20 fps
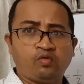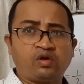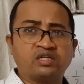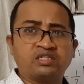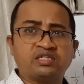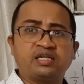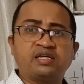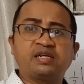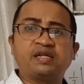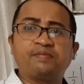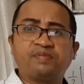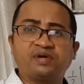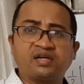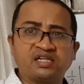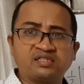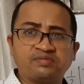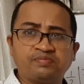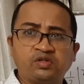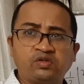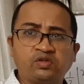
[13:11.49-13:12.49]
What the
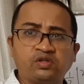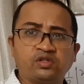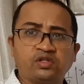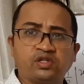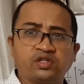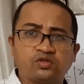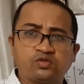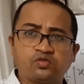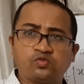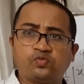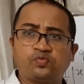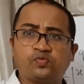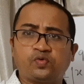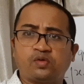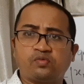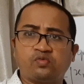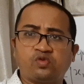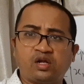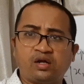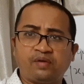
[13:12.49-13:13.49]
difference between these two
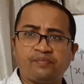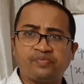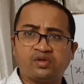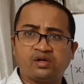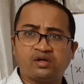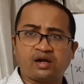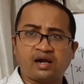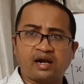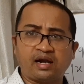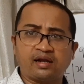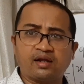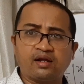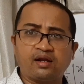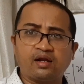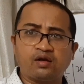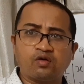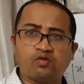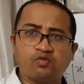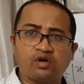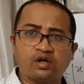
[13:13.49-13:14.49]
formula,
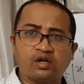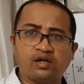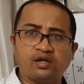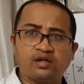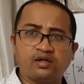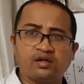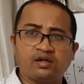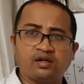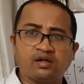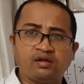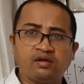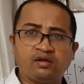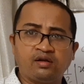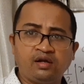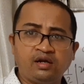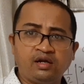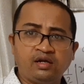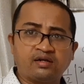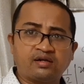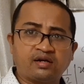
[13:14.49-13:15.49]
triangle and quadrilateral?
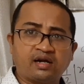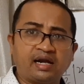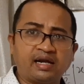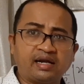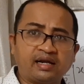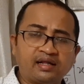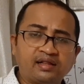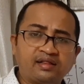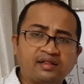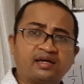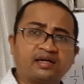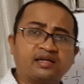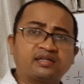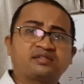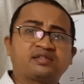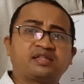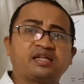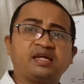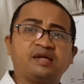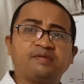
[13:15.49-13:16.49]
Triangle, there
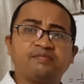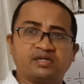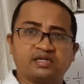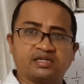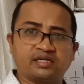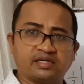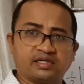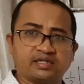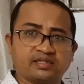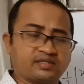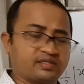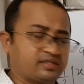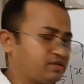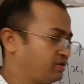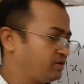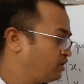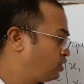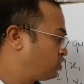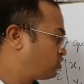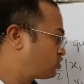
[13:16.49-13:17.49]
are three
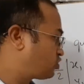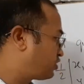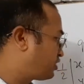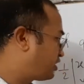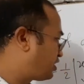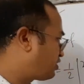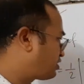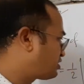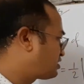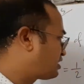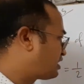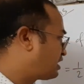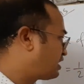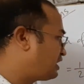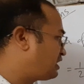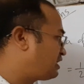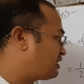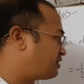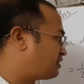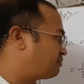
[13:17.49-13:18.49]
vertex, so there are
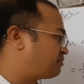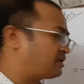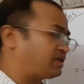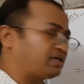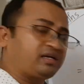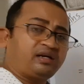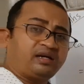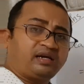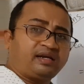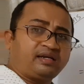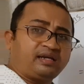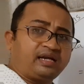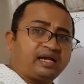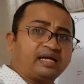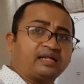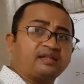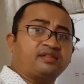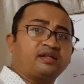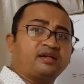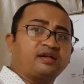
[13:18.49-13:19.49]
three number
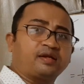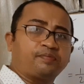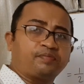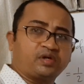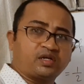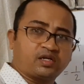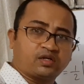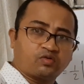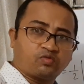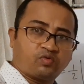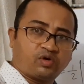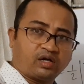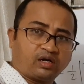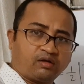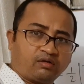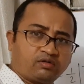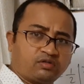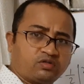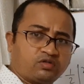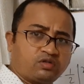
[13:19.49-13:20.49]
and the repeated
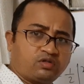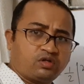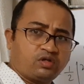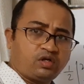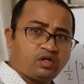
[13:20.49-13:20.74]
one,